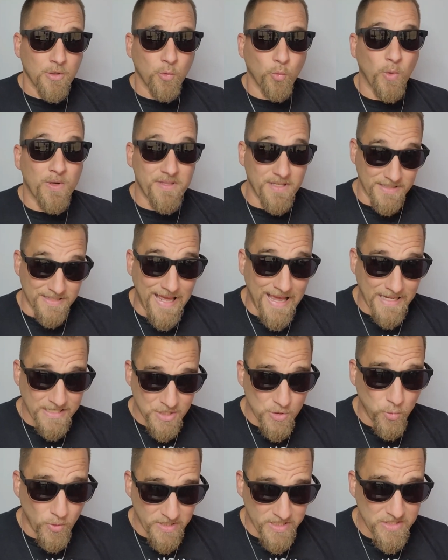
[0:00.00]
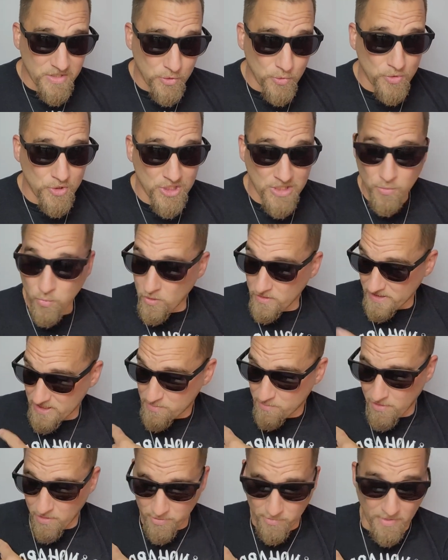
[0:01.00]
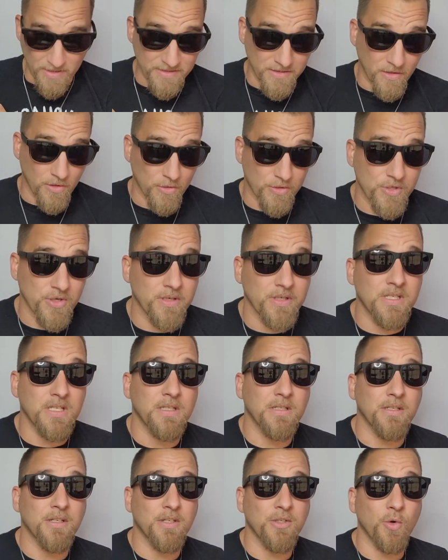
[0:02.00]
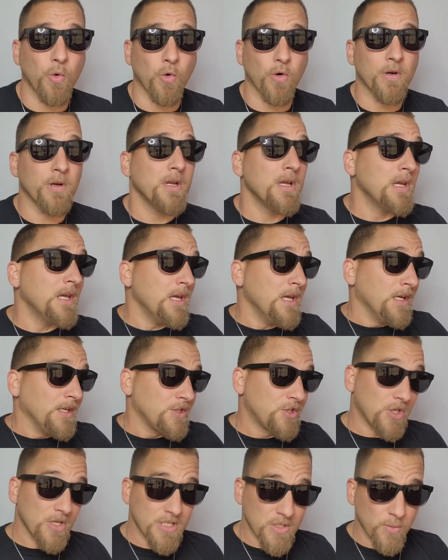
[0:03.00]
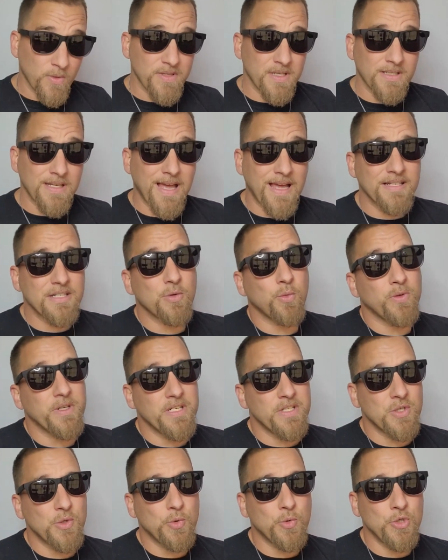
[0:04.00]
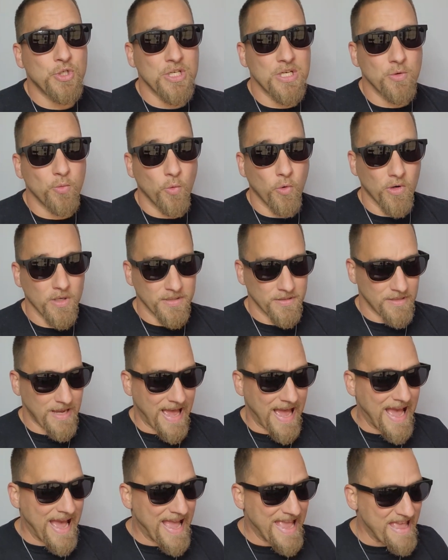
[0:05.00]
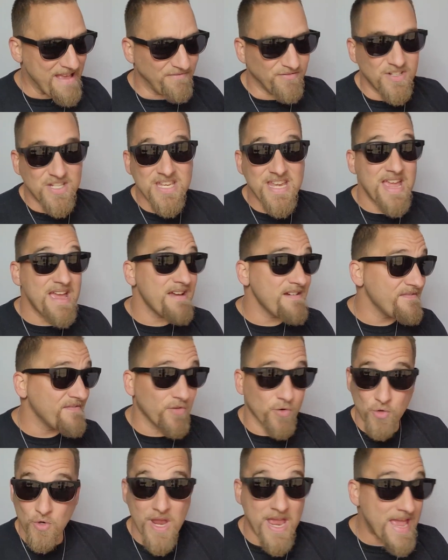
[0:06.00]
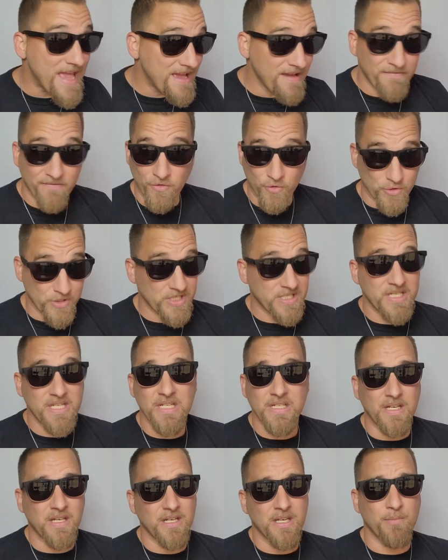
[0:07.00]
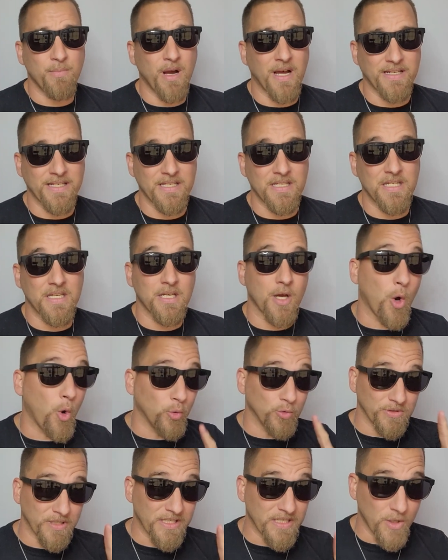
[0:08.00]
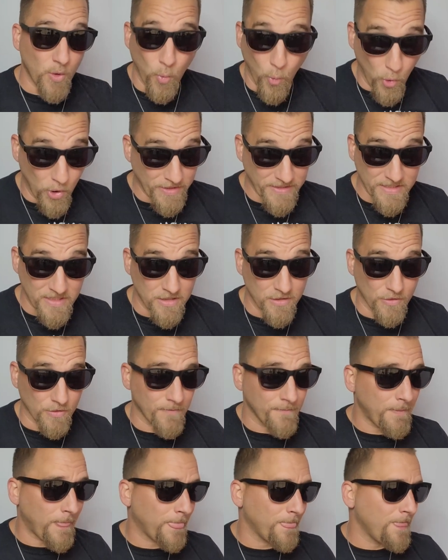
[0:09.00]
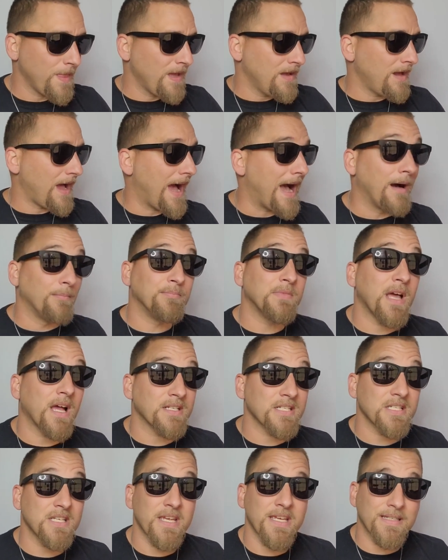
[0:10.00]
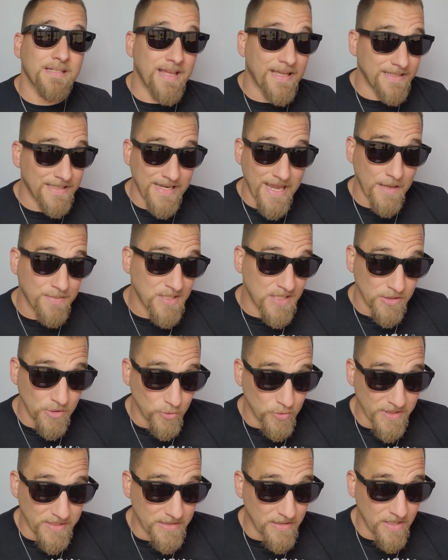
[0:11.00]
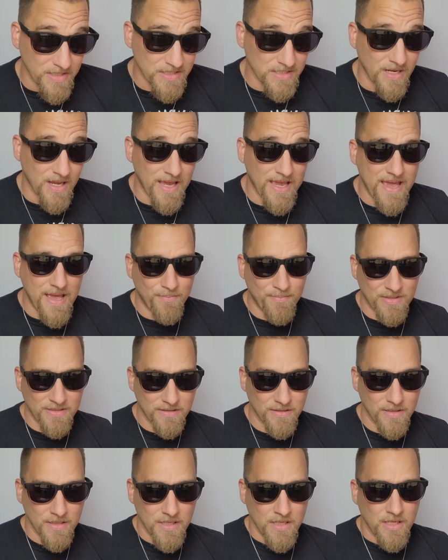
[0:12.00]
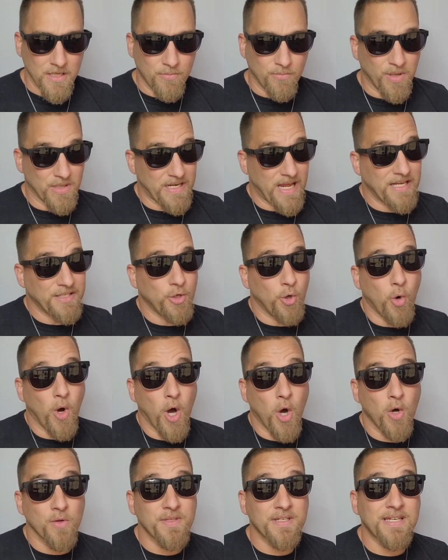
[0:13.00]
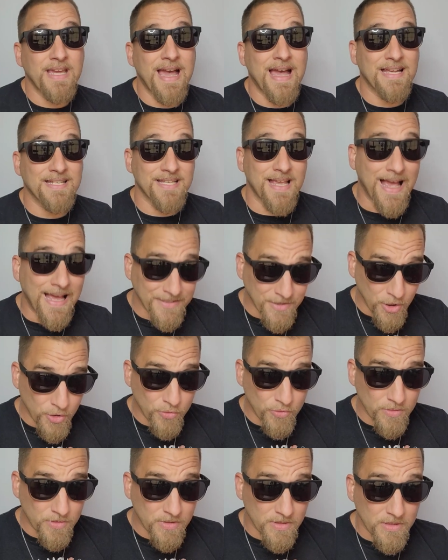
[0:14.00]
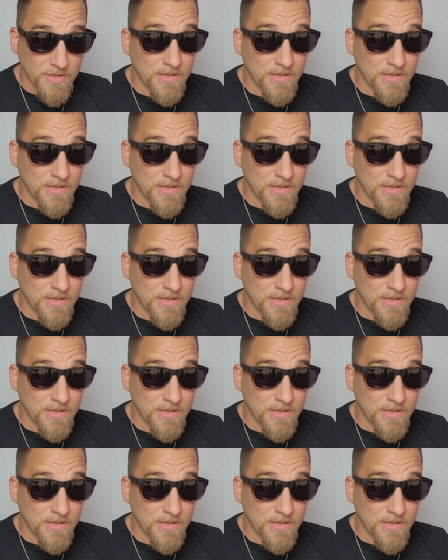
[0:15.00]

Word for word: with a 922 G1, that's probably my dog trying to get in the door. Just with a 922 G1, I have never, ever seen anybody get only one year. I'm not saying that it absolutely does not happen, but I know all the guys I know,